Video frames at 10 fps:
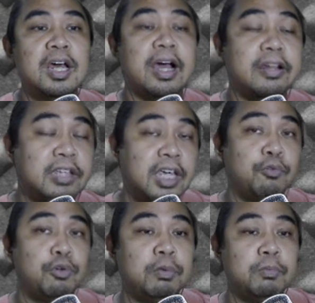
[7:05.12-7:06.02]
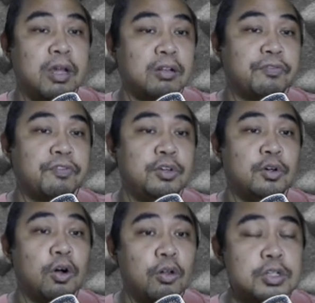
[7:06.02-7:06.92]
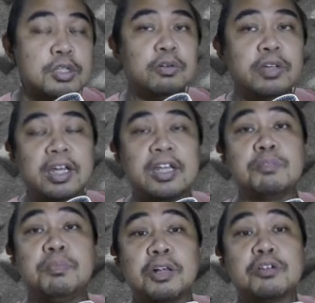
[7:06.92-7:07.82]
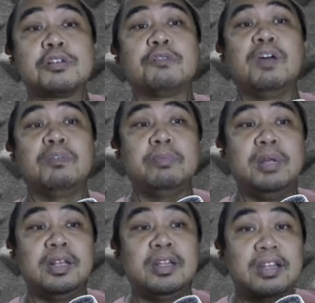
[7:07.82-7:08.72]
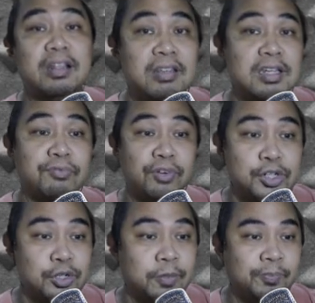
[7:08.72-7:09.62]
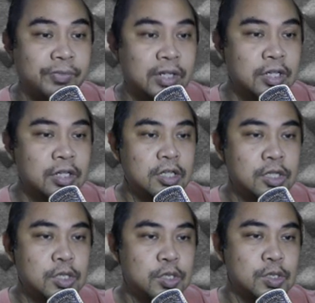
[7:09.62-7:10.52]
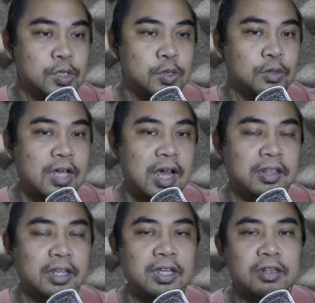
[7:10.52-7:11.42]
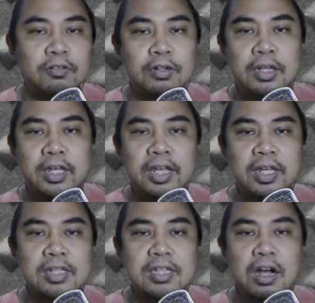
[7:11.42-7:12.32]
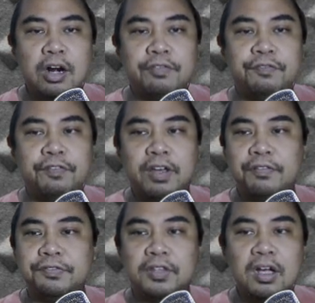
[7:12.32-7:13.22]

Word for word: I think he would be better for you. Also, he has better survivability than this version. So that is our fifth.